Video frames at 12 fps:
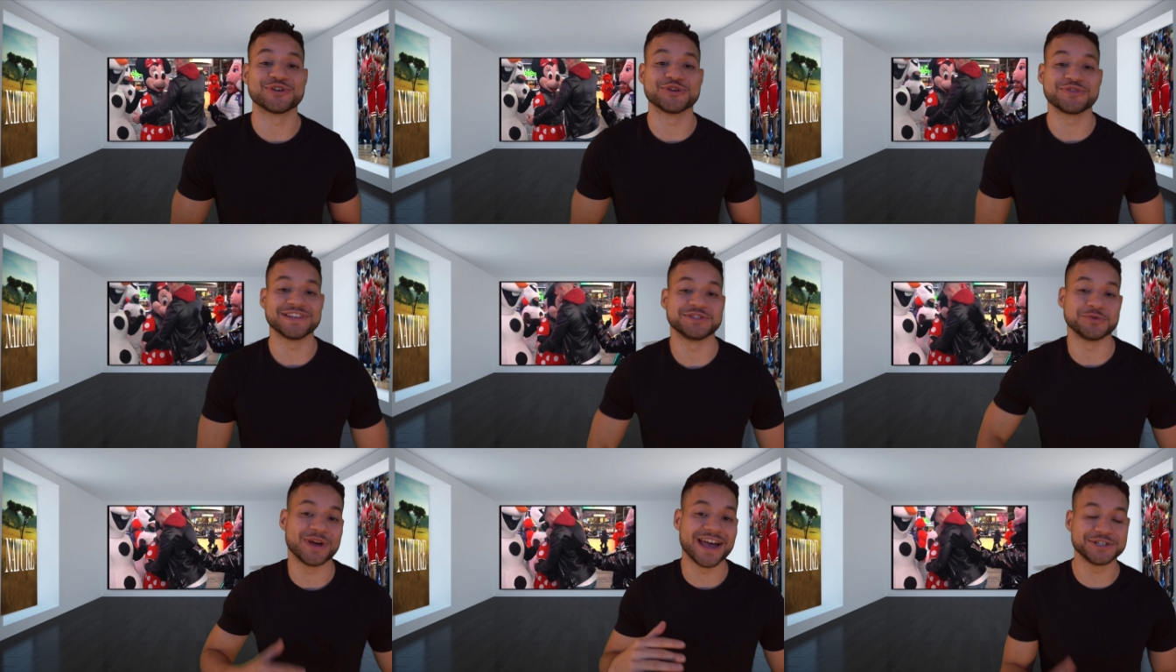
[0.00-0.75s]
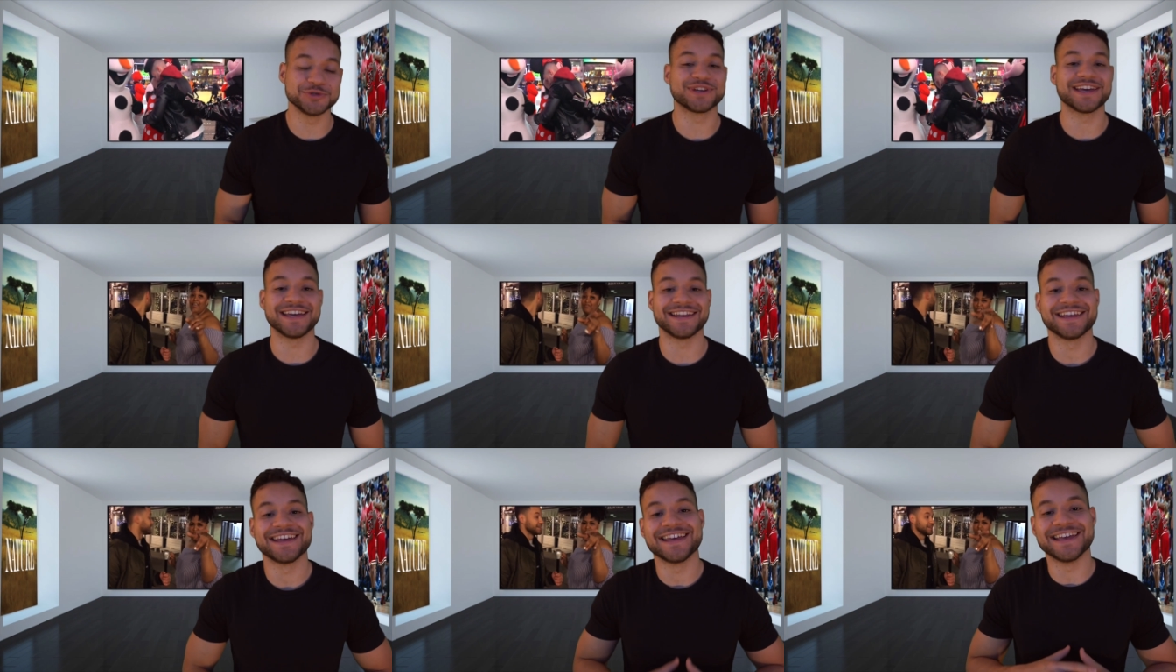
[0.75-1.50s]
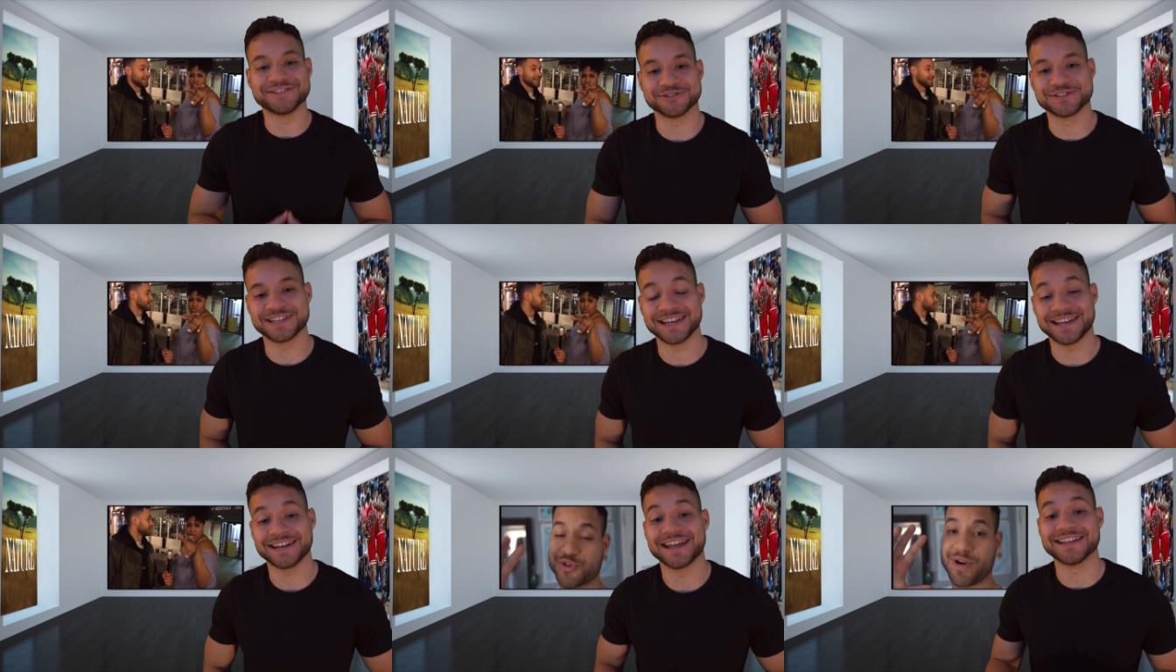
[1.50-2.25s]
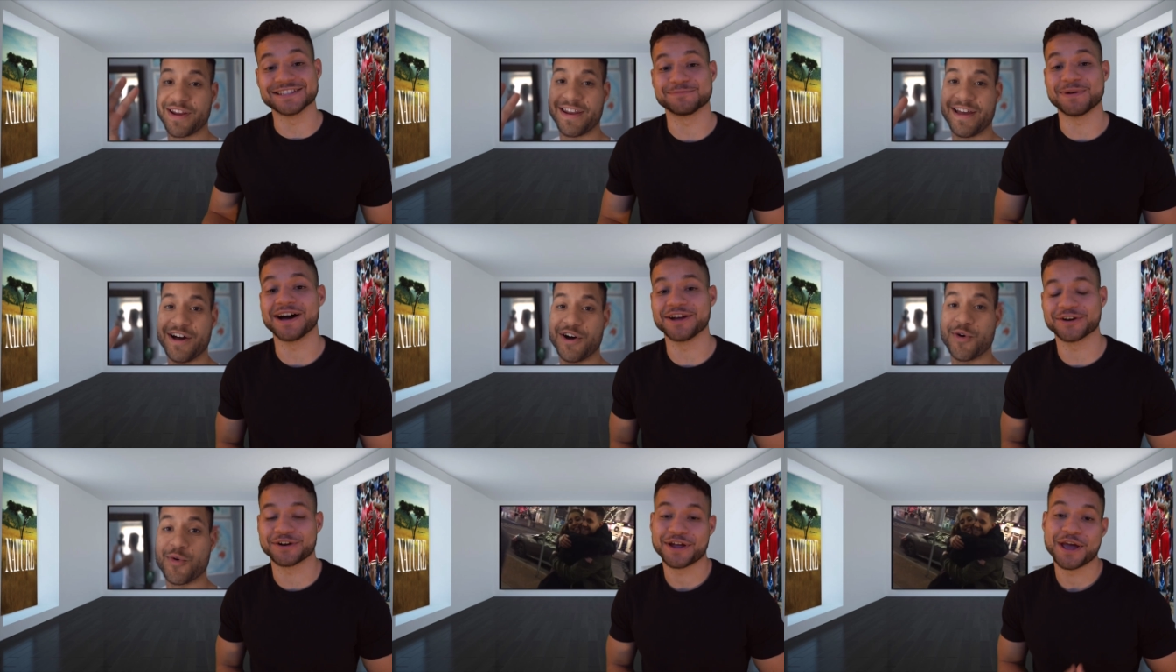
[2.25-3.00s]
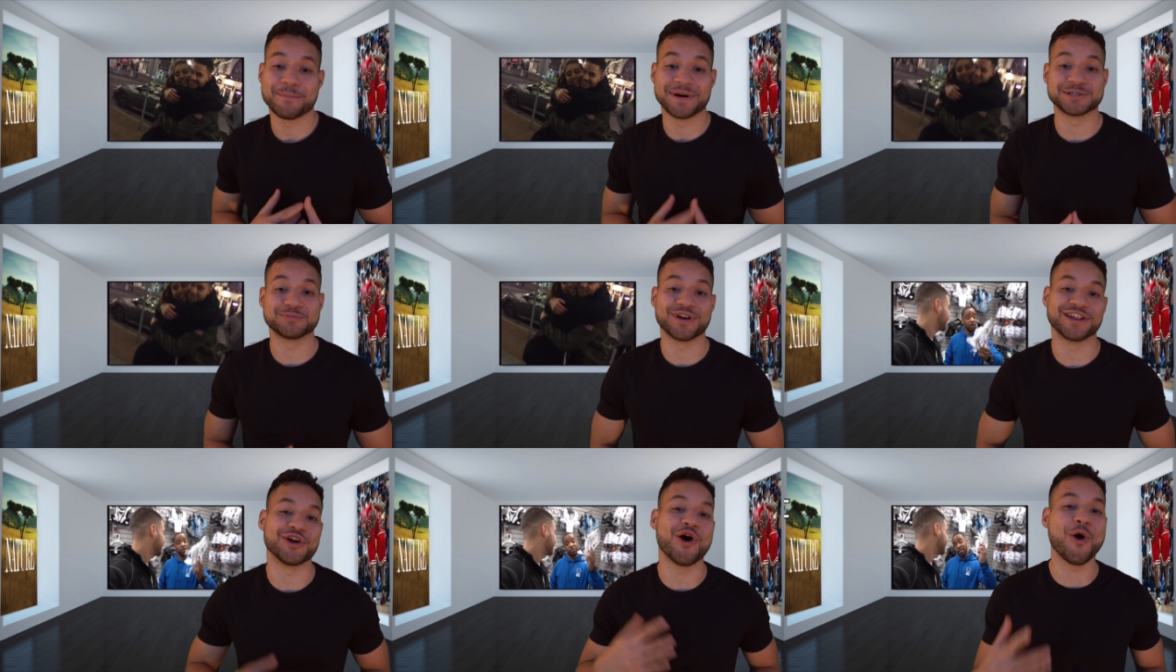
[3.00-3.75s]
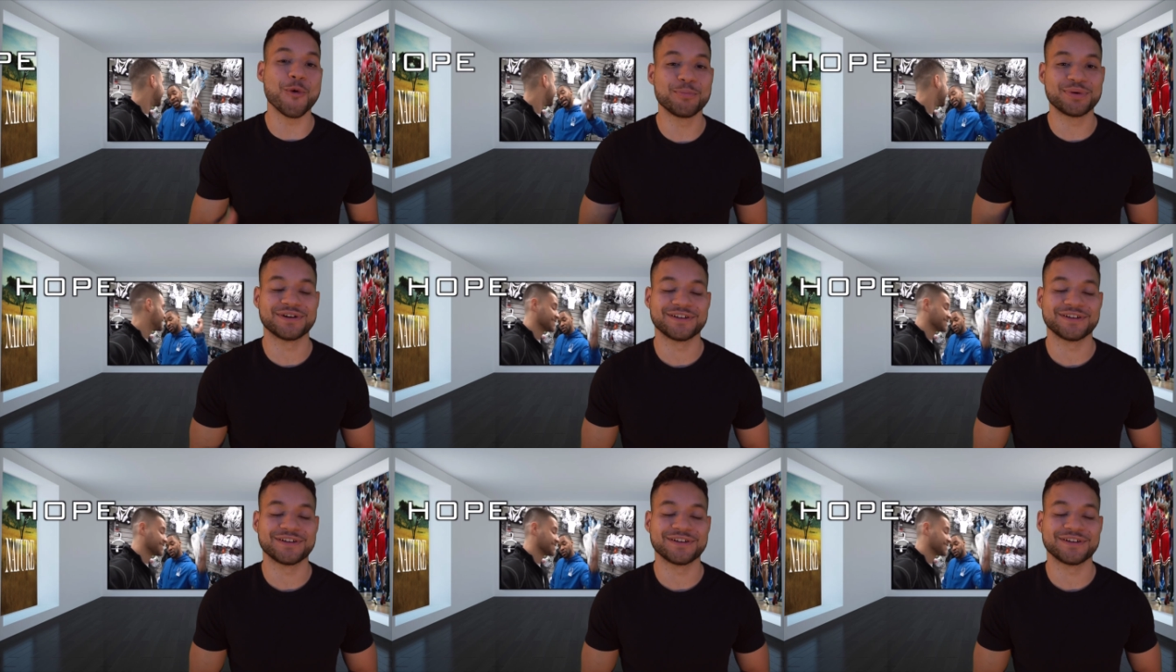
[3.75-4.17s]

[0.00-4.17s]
earth is to educate, entertain, and inspire by spreading hope,